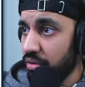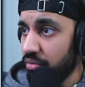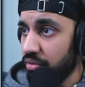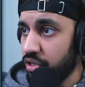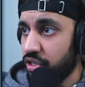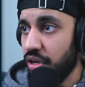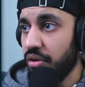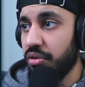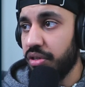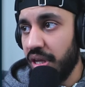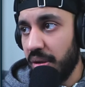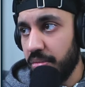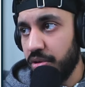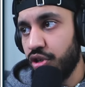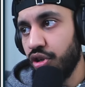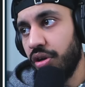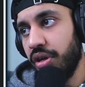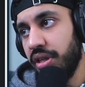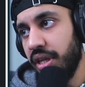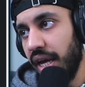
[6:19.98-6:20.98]
Resulting in them
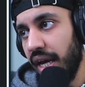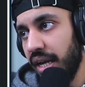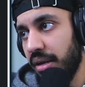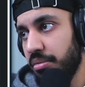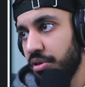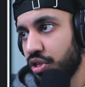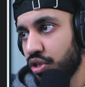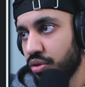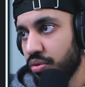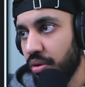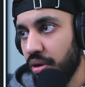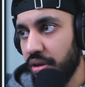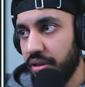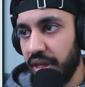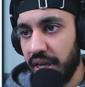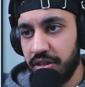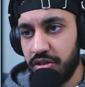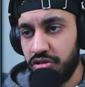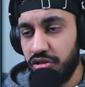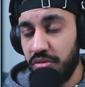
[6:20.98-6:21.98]
joining the enemy squad
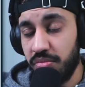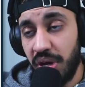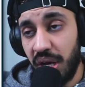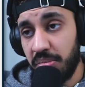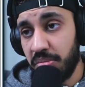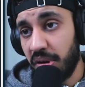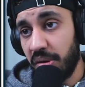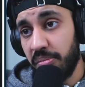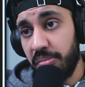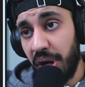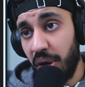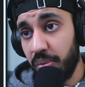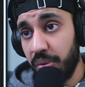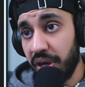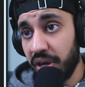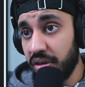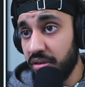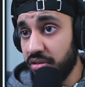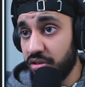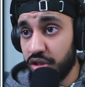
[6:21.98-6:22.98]
as a new member. Bit
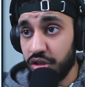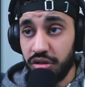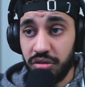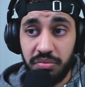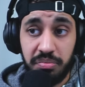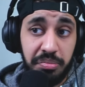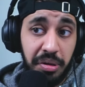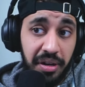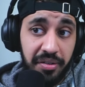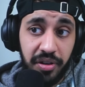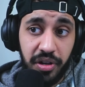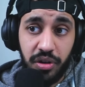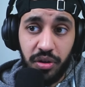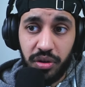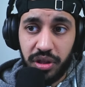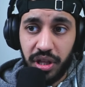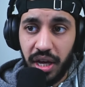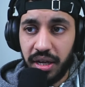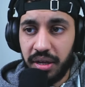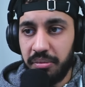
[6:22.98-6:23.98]
weird, so bit of a new
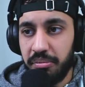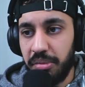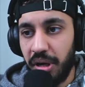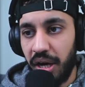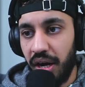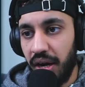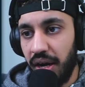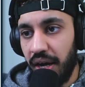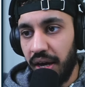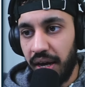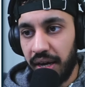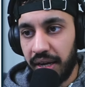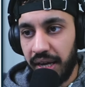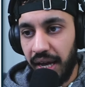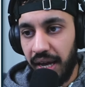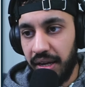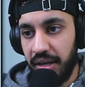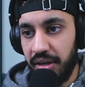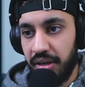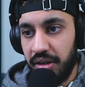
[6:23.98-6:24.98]
thing, but
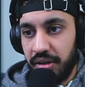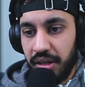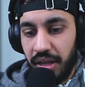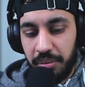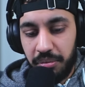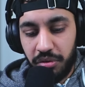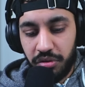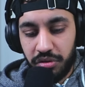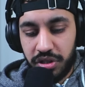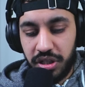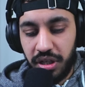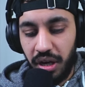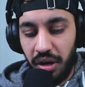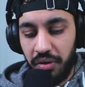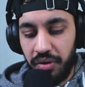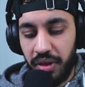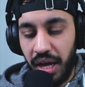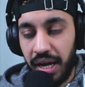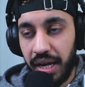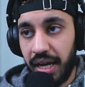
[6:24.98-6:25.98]
again, that we'll see
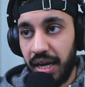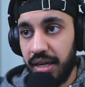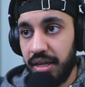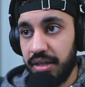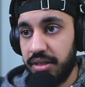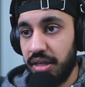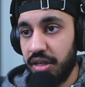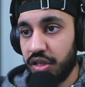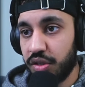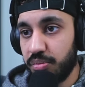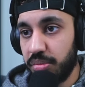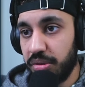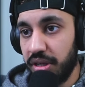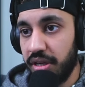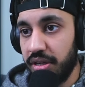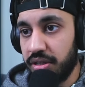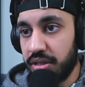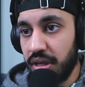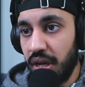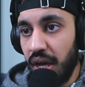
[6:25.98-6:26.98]
how that kind of takes
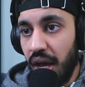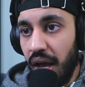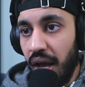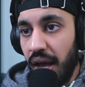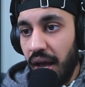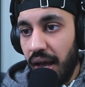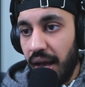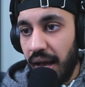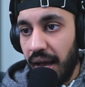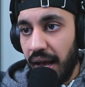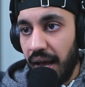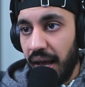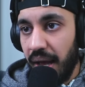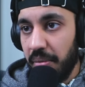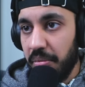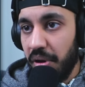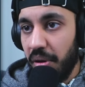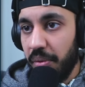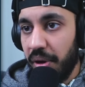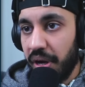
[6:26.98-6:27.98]
place.
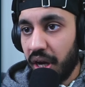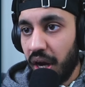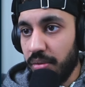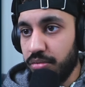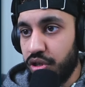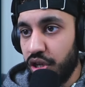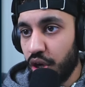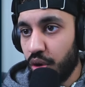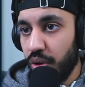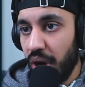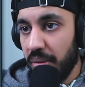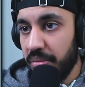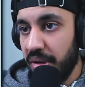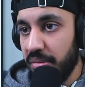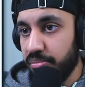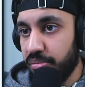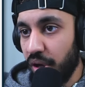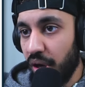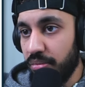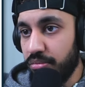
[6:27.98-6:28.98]
When it comes to
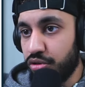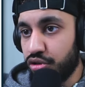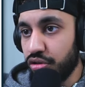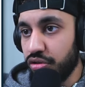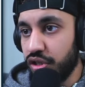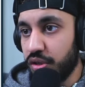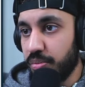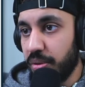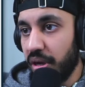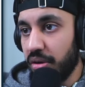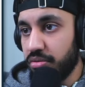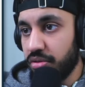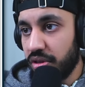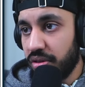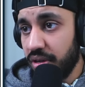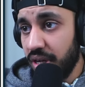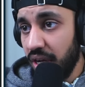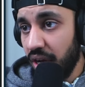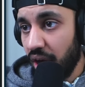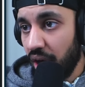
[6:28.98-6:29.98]
equipment, bomb drones, players with
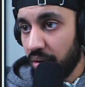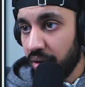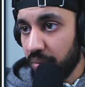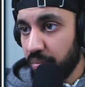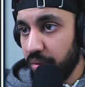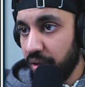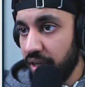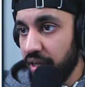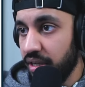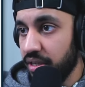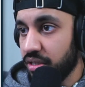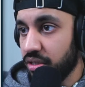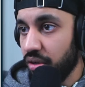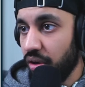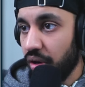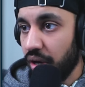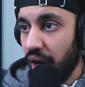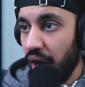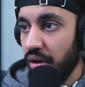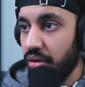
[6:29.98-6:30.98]
3 armor plates
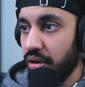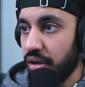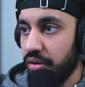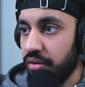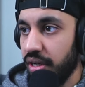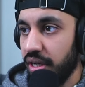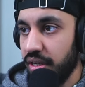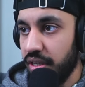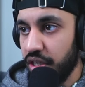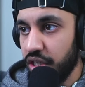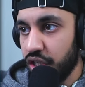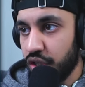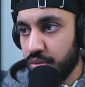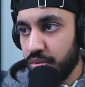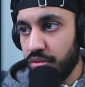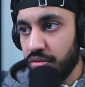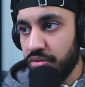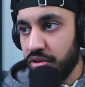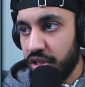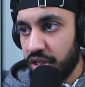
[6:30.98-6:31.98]
on an outer radius
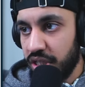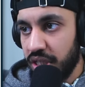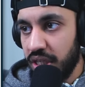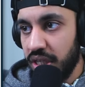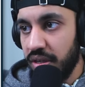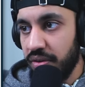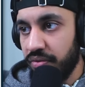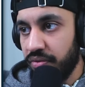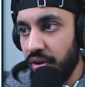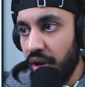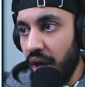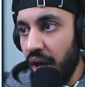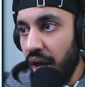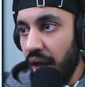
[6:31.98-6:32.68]
will receive